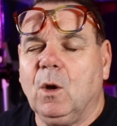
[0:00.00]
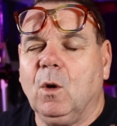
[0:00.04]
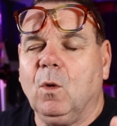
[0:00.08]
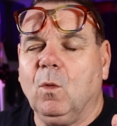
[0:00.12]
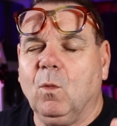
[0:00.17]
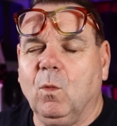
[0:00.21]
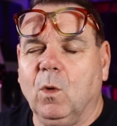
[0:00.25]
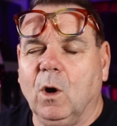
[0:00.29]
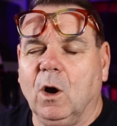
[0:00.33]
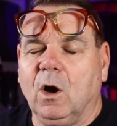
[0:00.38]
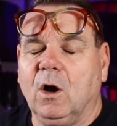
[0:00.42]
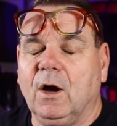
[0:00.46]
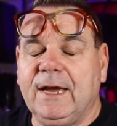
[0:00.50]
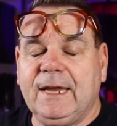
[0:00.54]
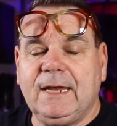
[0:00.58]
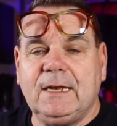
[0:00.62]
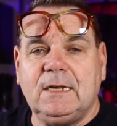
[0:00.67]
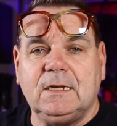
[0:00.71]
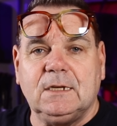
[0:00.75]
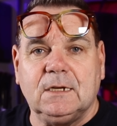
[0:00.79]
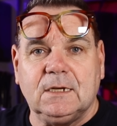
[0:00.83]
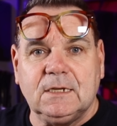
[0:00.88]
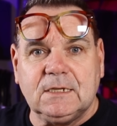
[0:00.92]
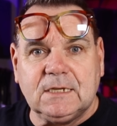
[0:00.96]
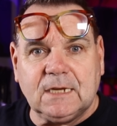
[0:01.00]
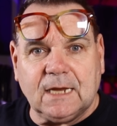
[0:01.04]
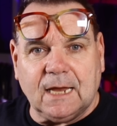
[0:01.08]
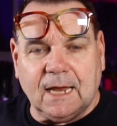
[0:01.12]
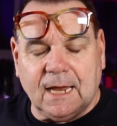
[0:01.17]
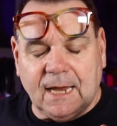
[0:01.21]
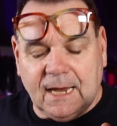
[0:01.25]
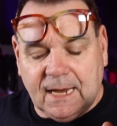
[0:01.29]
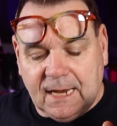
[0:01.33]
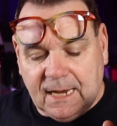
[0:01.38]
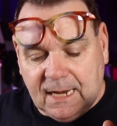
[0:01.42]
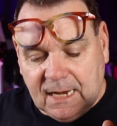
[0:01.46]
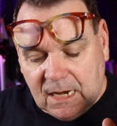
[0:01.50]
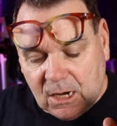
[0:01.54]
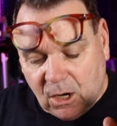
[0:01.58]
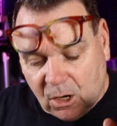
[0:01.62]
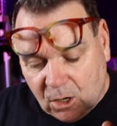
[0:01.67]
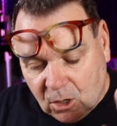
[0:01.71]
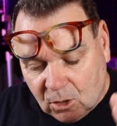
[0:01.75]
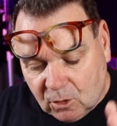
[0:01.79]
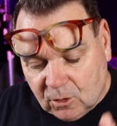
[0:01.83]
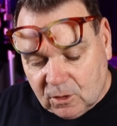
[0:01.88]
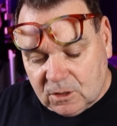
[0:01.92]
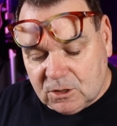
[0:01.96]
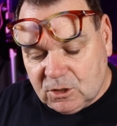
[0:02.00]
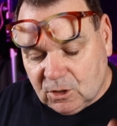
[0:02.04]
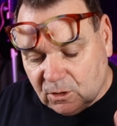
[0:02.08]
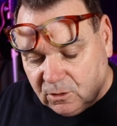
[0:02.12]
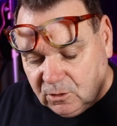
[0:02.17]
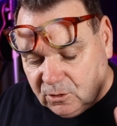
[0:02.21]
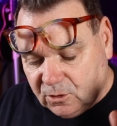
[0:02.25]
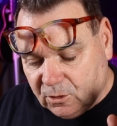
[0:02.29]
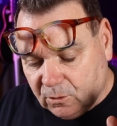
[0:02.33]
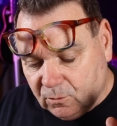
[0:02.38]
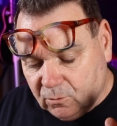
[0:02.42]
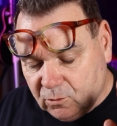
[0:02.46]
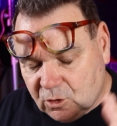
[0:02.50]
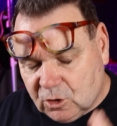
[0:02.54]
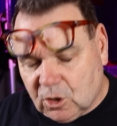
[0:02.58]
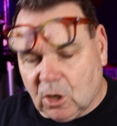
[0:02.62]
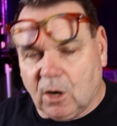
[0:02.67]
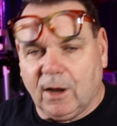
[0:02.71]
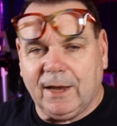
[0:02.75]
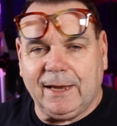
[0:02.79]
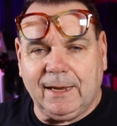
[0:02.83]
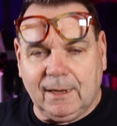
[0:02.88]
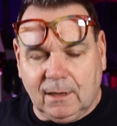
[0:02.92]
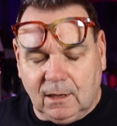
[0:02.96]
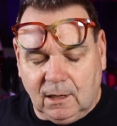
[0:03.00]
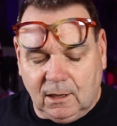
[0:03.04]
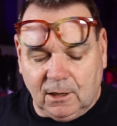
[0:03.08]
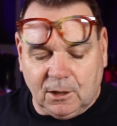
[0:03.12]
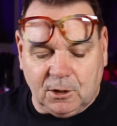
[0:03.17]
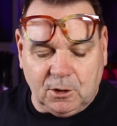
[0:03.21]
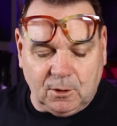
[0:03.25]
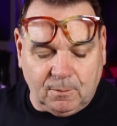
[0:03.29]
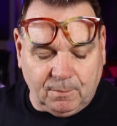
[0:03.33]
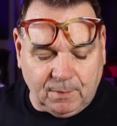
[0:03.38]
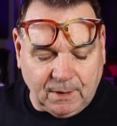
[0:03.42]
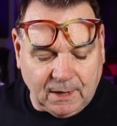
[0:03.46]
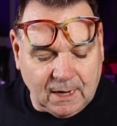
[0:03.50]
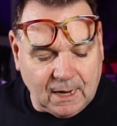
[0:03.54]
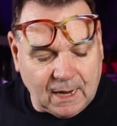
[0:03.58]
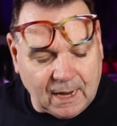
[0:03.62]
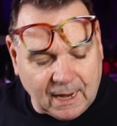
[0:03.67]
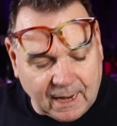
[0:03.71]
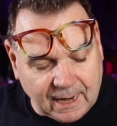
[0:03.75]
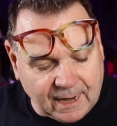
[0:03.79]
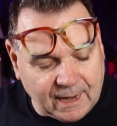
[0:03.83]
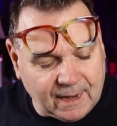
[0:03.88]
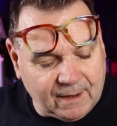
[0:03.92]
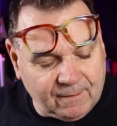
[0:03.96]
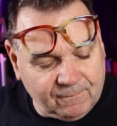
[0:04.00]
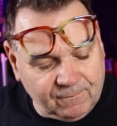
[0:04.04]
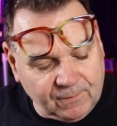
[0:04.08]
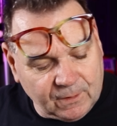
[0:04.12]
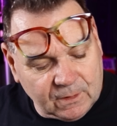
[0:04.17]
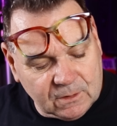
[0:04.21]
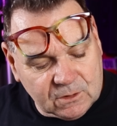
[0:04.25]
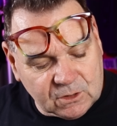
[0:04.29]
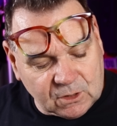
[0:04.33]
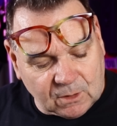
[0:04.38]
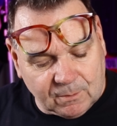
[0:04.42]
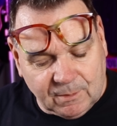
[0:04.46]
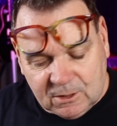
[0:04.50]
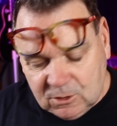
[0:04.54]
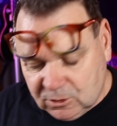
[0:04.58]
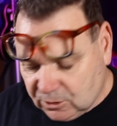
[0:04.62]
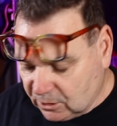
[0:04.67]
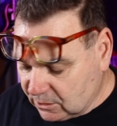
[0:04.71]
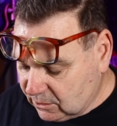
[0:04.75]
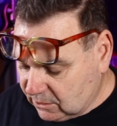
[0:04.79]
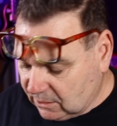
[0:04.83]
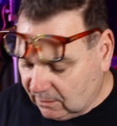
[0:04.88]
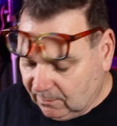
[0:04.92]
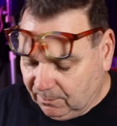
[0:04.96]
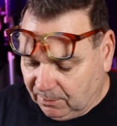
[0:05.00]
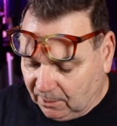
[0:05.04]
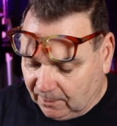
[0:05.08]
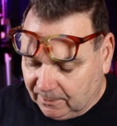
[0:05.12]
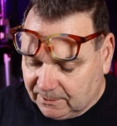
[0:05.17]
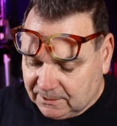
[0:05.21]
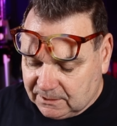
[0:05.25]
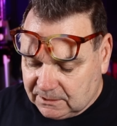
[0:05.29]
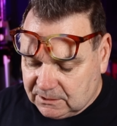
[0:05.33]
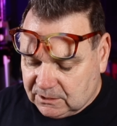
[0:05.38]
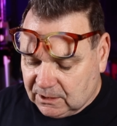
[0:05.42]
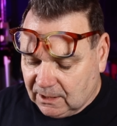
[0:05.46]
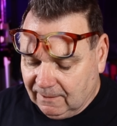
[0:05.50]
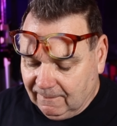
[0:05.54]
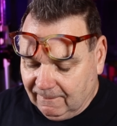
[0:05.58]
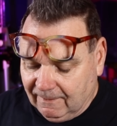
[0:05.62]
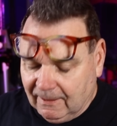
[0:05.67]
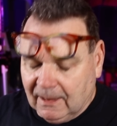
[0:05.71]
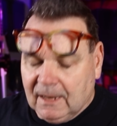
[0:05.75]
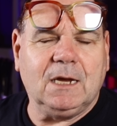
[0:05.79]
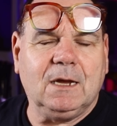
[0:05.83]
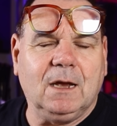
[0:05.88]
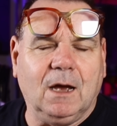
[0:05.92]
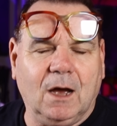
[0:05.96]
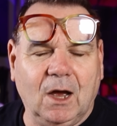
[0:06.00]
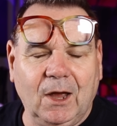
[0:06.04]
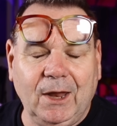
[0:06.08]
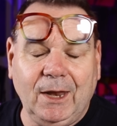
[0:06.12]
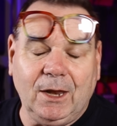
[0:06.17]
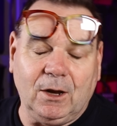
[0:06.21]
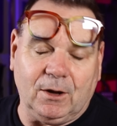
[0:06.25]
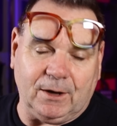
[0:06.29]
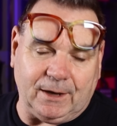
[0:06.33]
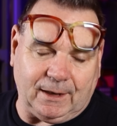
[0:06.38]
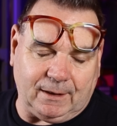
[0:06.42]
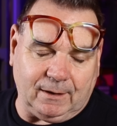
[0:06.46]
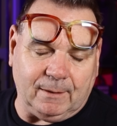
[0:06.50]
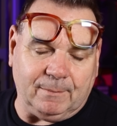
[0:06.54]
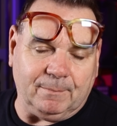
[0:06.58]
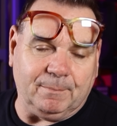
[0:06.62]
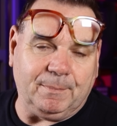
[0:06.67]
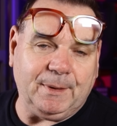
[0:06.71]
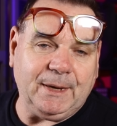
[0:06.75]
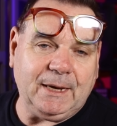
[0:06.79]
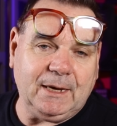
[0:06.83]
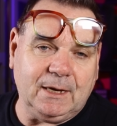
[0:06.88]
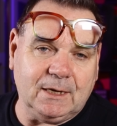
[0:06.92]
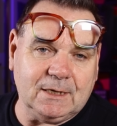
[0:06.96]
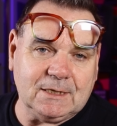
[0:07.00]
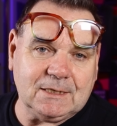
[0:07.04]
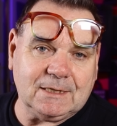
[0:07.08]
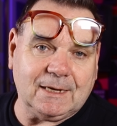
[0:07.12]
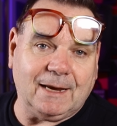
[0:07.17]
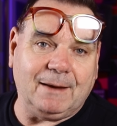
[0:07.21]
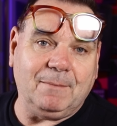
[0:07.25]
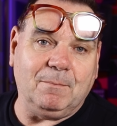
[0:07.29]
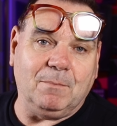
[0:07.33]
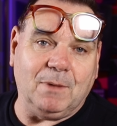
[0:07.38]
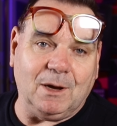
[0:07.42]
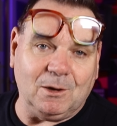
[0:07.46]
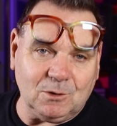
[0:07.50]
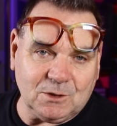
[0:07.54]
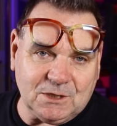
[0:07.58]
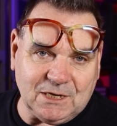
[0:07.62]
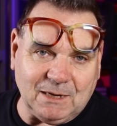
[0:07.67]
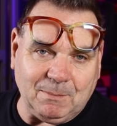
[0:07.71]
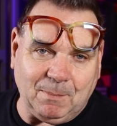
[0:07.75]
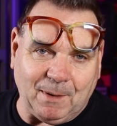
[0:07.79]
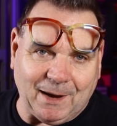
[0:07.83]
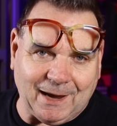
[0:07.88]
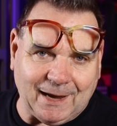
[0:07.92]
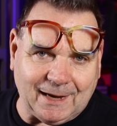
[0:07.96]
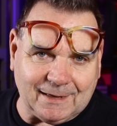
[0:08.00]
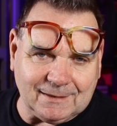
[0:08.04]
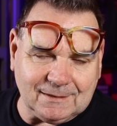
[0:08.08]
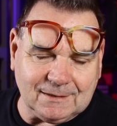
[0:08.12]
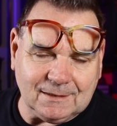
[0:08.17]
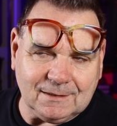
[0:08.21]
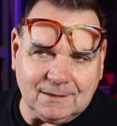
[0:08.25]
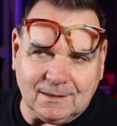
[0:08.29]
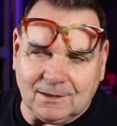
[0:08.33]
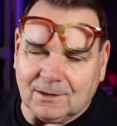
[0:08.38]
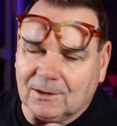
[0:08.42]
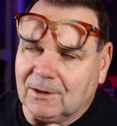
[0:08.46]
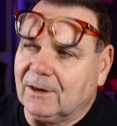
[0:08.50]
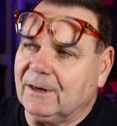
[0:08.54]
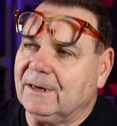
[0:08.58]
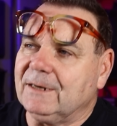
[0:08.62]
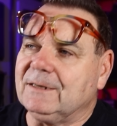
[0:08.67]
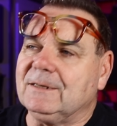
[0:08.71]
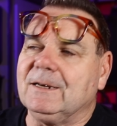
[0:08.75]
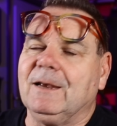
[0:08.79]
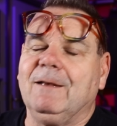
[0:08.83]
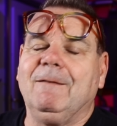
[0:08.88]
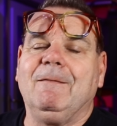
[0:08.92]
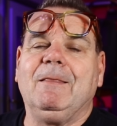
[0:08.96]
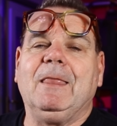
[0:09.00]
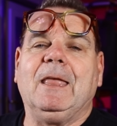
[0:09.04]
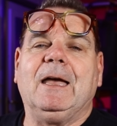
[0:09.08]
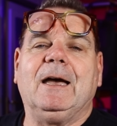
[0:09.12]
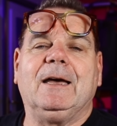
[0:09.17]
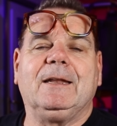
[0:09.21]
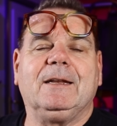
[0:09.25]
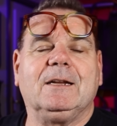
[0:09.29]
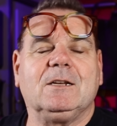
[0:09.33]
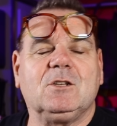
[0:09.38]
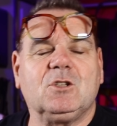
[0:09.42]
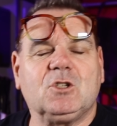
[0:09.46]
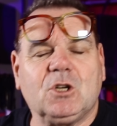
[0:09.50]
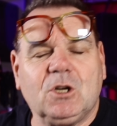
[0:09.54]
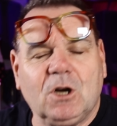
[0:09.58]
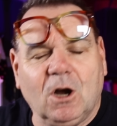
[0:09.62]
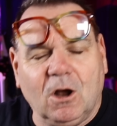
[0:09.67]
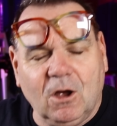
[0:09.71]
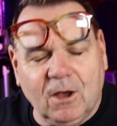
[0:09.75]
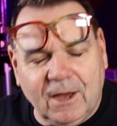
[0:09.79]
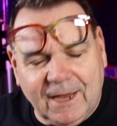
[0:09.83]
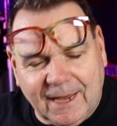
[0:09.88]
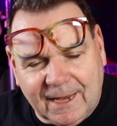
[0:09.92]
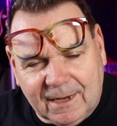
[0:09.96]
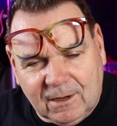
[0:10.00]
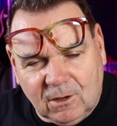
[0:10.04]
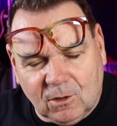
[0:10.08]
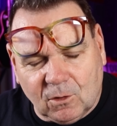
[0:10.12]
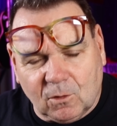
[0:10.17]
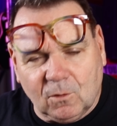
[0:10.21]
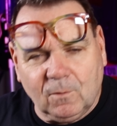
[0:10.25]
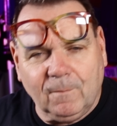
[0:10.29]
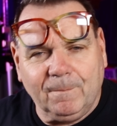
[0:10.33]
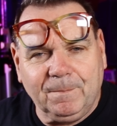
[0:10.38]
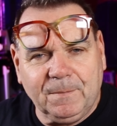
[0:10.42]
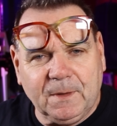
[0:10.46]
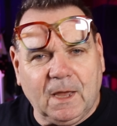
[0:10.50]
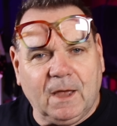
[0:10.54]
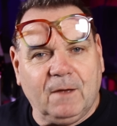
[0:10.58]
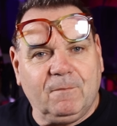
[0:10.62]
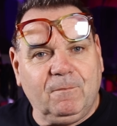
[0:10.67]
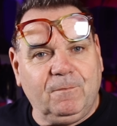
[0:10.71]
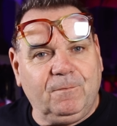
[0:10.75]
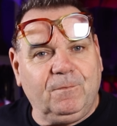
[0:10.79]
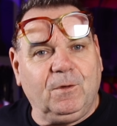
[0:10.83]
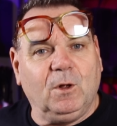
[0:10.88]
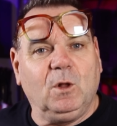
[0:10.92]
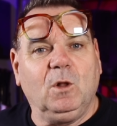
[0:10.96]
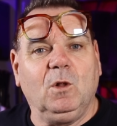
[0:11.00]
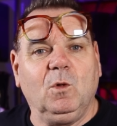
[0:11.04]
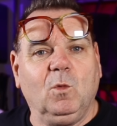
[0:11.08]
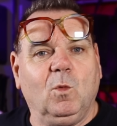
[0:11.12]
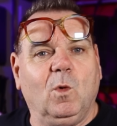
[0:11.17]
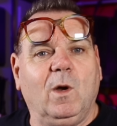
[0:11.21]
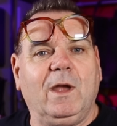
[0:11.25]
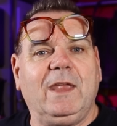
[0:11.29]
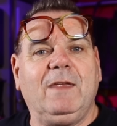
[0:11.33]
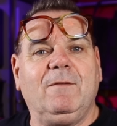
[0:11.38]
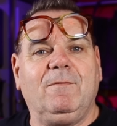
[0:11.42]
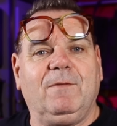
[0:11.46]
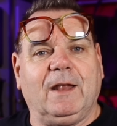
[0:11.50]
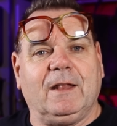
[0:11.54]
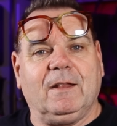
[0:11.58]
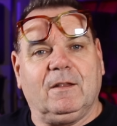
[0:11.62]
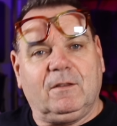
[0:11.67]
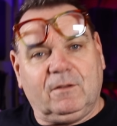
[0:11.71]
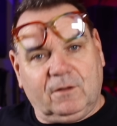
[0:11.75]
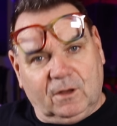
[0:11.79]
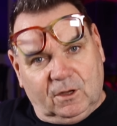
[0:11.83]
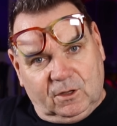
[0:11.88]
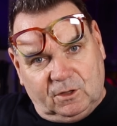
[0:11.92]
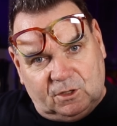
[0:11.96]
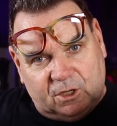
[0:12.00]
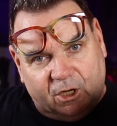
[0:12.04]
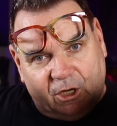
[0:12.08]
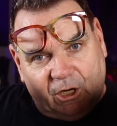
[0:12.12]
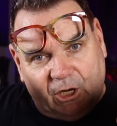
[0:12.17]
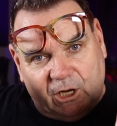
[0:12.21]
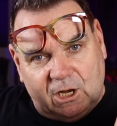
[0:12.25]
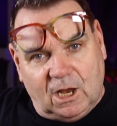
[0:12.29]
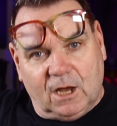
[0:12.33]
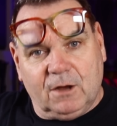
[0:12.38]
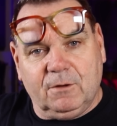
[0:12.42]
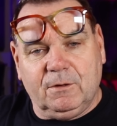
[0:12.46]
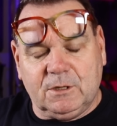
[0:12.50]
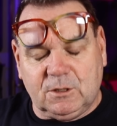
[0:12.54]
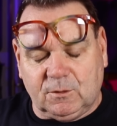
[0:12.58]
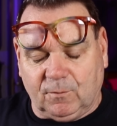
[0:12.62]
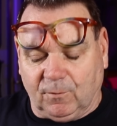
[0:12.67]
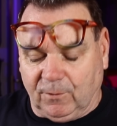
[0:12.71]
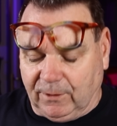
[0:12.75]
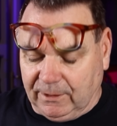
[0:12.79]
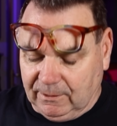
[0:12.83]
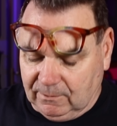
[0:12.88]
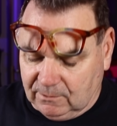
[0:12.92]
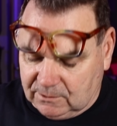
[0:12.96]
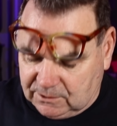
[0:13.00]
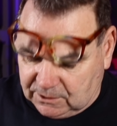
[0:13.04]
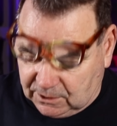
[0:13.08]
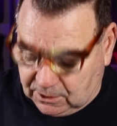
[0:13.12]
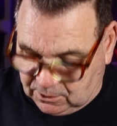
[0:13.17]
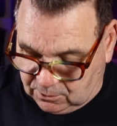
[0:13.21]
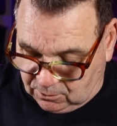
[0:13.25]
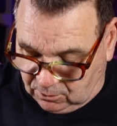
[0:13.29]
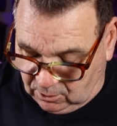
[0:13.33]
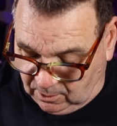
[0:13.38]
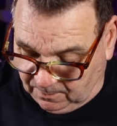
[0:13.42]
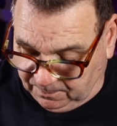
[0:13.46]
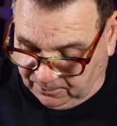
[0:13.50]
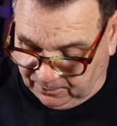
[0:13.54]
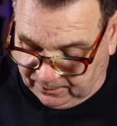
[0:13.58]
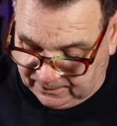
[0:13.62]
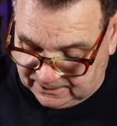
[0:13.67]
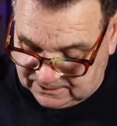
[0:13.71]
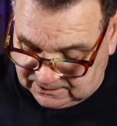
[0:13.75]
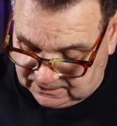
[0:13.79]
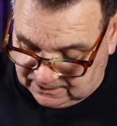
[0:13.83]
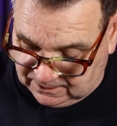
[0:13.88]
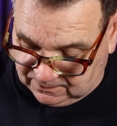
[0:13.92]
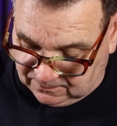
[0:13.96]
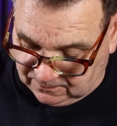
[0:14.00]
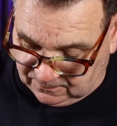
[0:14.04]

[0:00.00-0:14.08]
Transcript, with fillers: why does a horizontal triangular loop have some interesting properties? I like them because they're multi band, all right? And a triangle a full wavelength at the lowest frequency you're operating